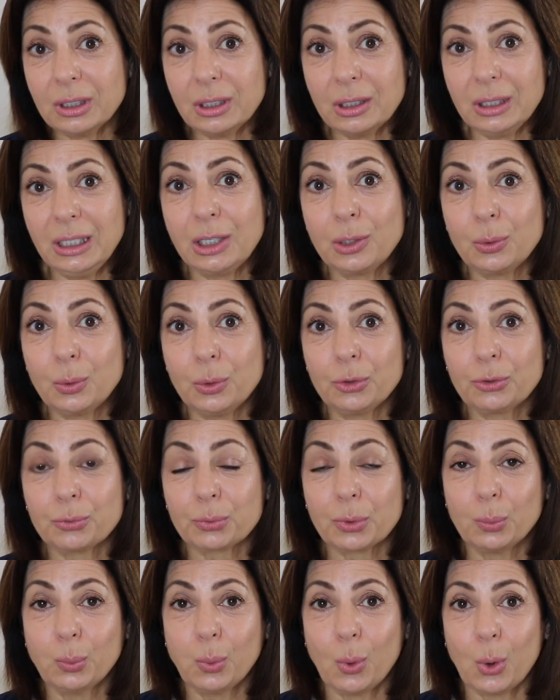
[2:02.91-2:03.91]

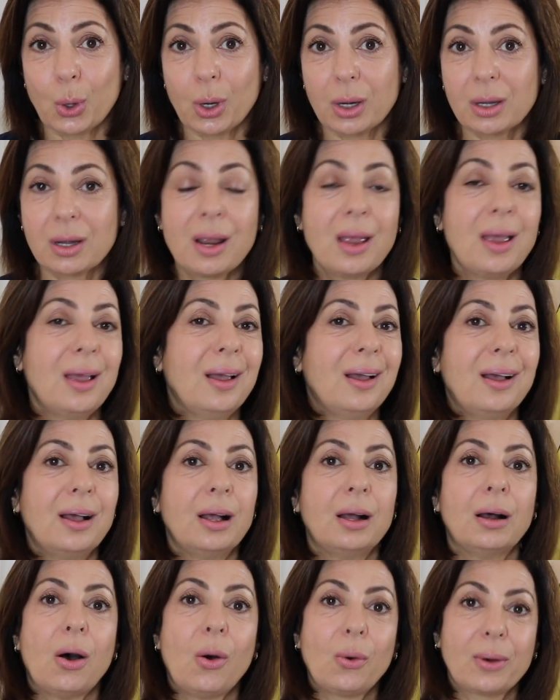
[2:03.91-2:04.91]
equals reward.
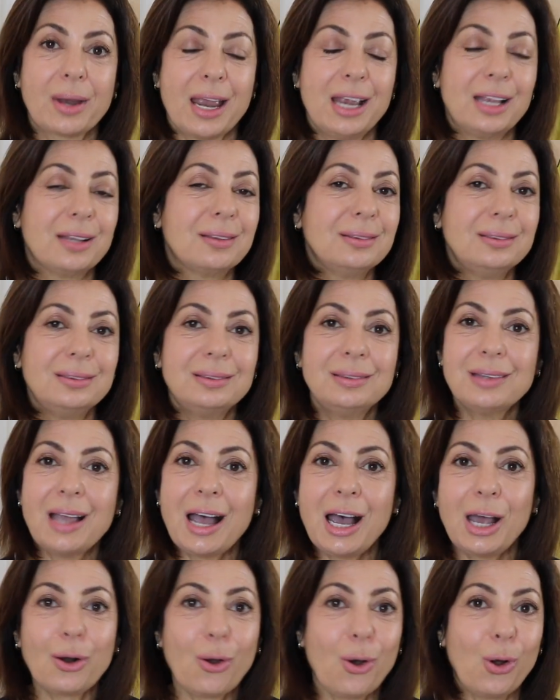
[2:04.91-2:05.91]
Okay,
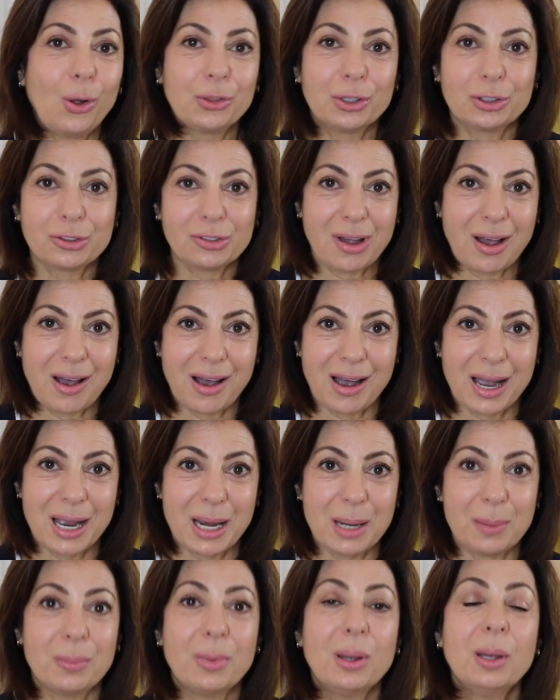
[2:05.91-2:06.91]
not all the
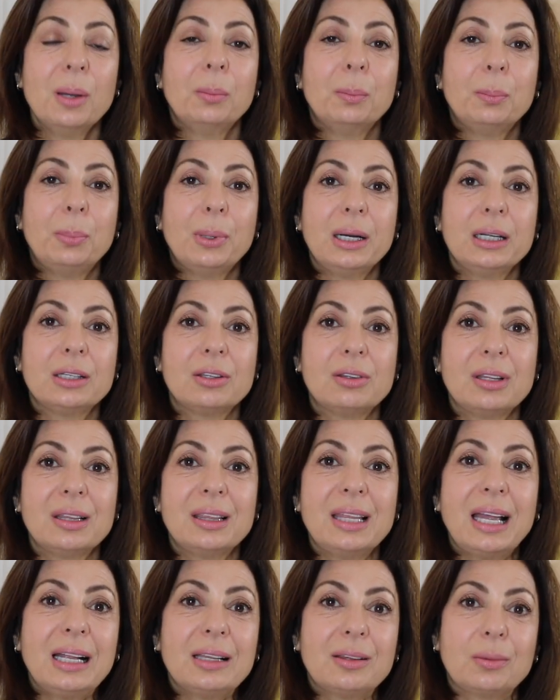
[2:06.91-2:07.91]
time, but
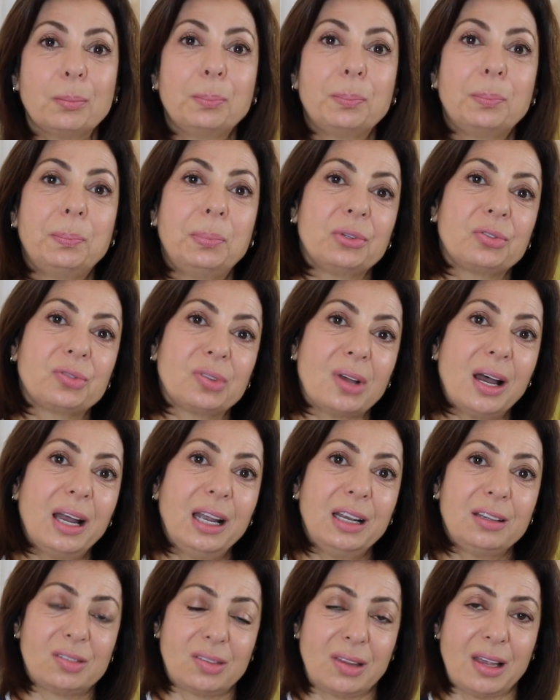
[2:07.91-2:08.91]
that
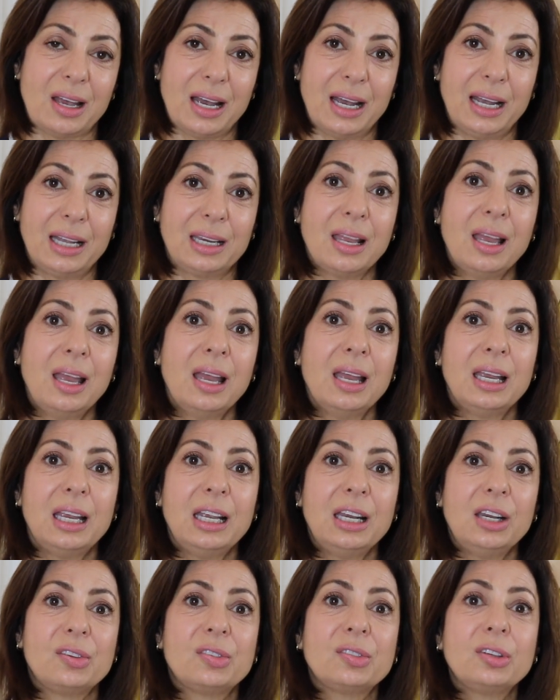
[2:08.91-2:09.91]
besides that,
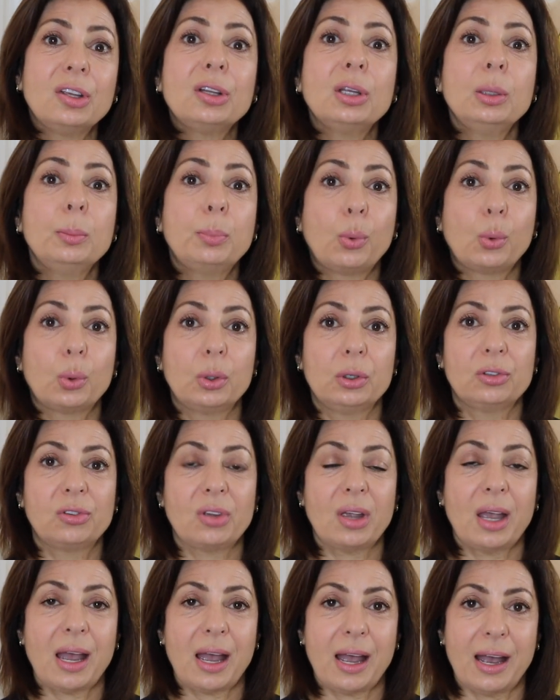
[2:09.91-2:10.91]
it is still important
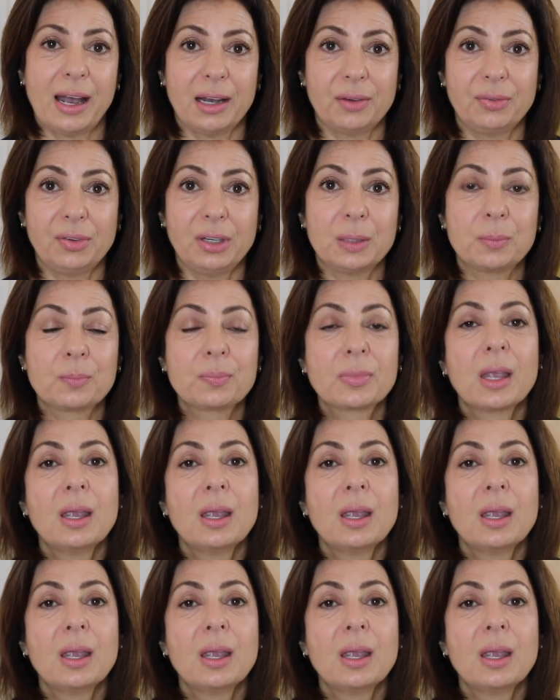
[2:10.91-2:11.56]
to have it.